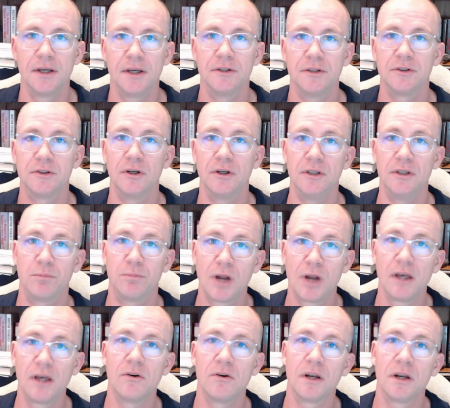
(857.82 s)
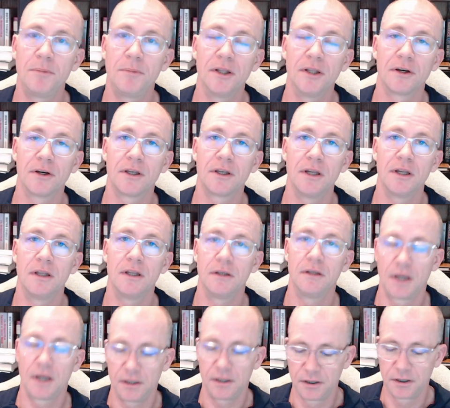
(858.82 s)
So you probably want to be looking
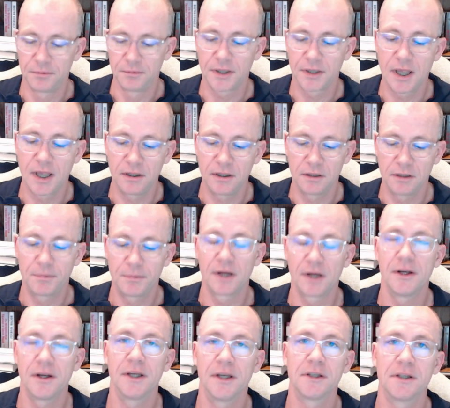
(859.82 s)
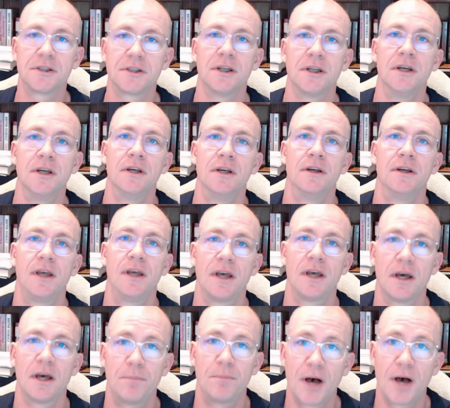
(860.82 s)
at lubricating the bearings
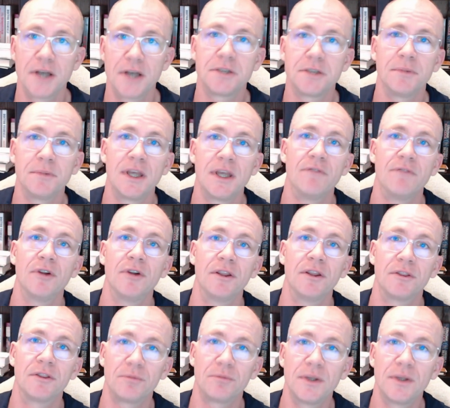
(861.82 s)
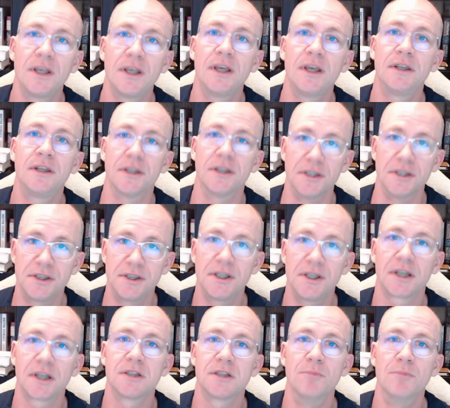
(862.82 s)
possibly every 3 to
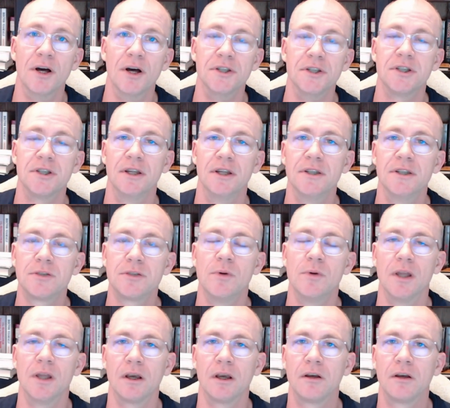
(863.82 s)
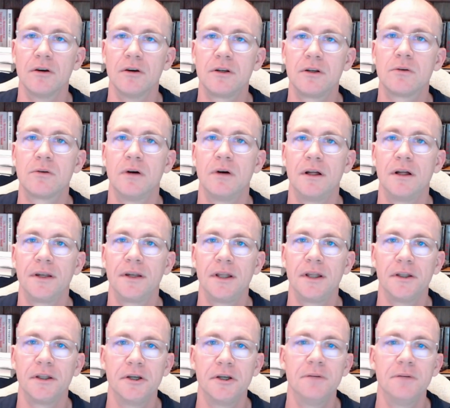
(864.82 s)
6 months. And this is with a good quality
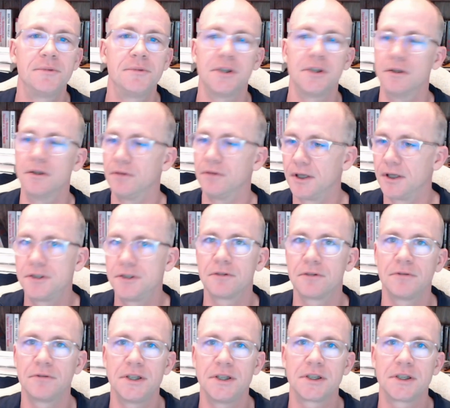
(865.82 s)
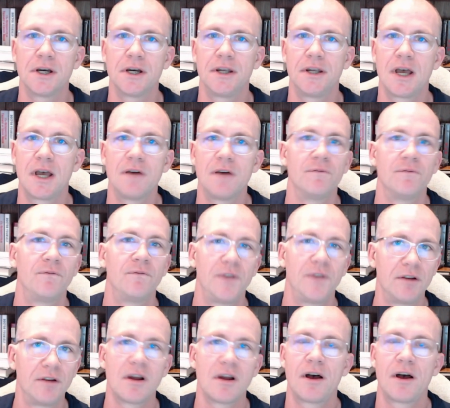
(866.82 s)
lube. So get your grease gun out,
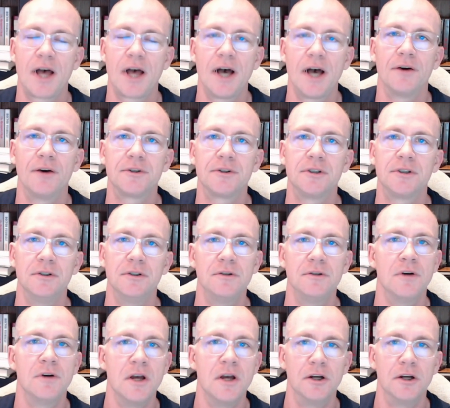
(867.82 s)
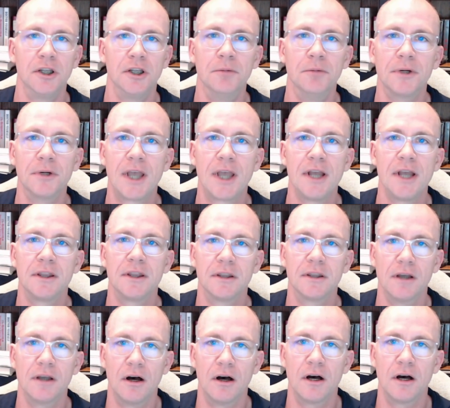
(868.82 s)
figure out how to
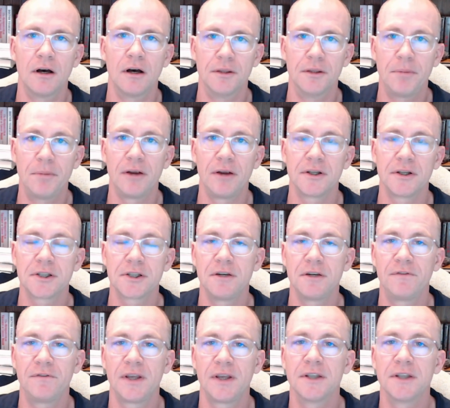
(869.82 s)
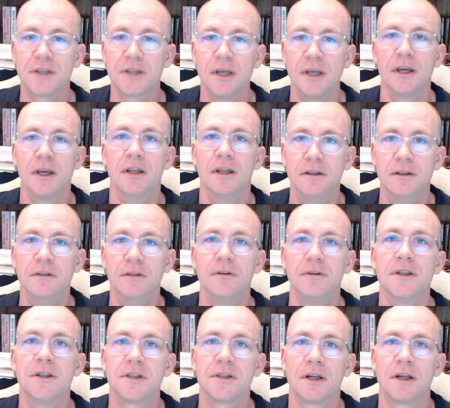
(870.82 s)
lubricate the bearings on your fans, and do
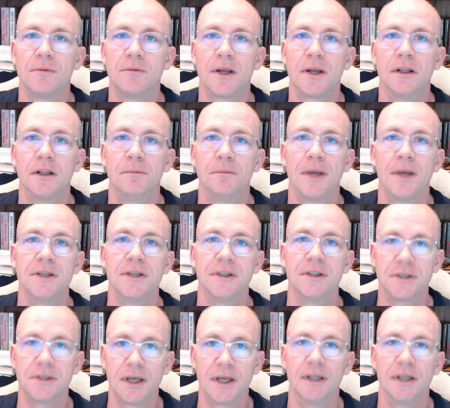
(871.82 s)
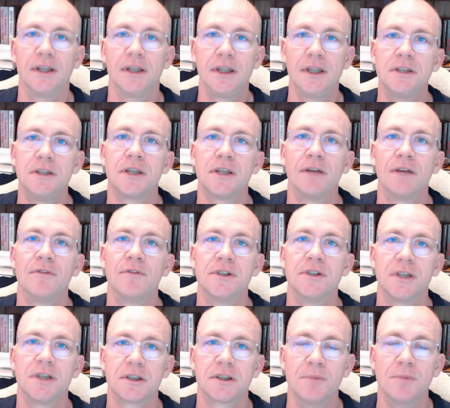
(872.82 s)
this on a regular basis, at least every
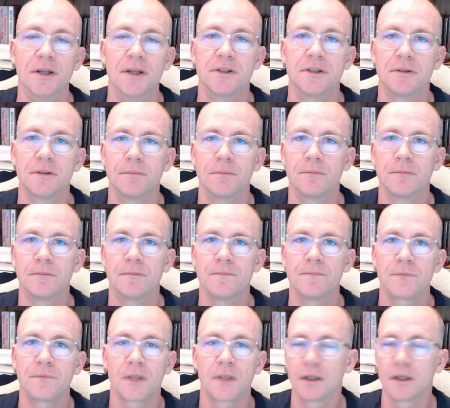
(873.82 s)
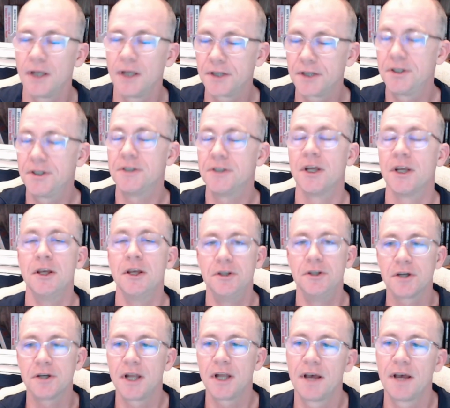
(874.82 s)
6 months. Next is
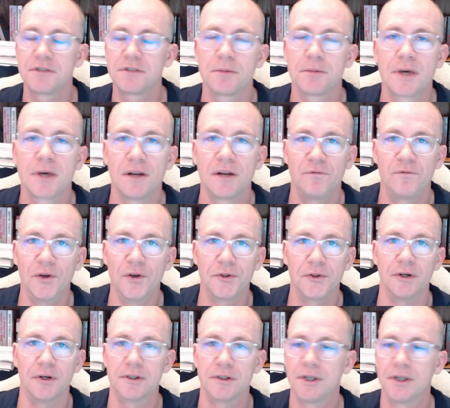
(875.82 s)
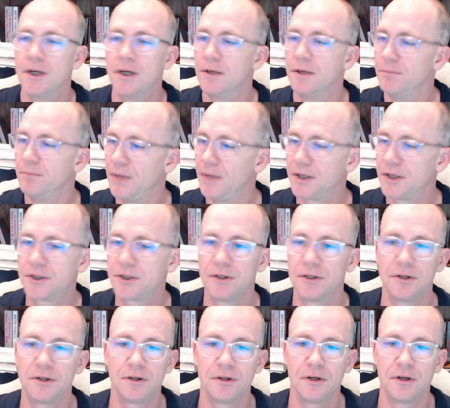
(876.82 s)
you're going to have some kind of filters. Make
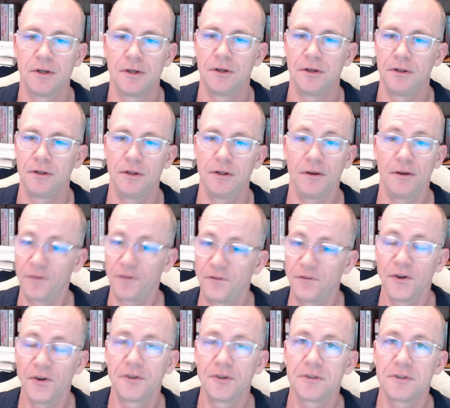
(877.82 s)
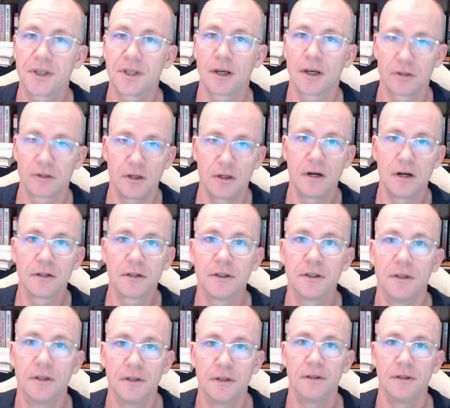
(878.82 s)
sure, if your filters get clogged,
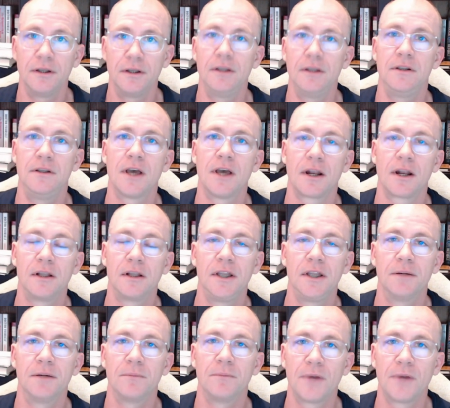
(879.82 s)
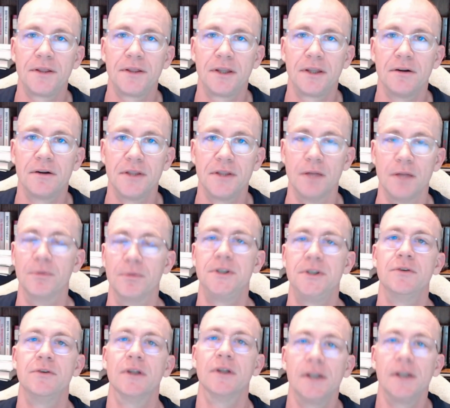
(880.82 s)
you got to clean them right there and then.
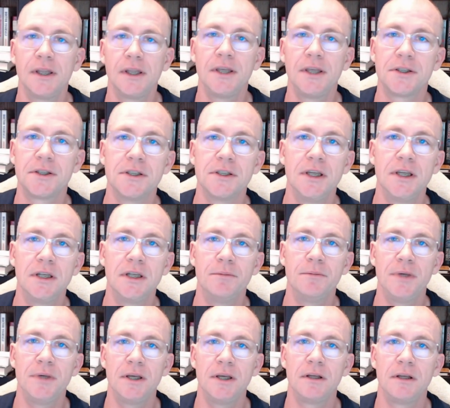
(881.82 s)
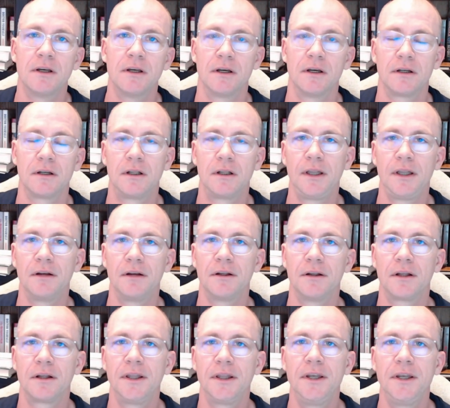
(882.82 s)
But you at least need to be
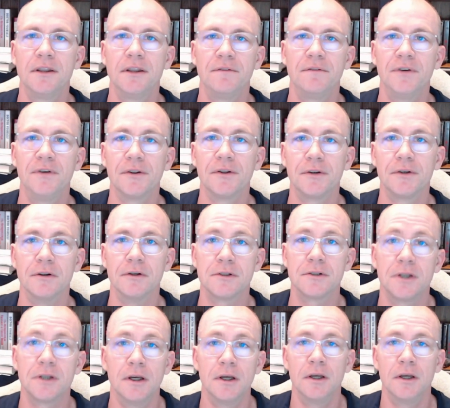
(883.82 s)
cleaning the filters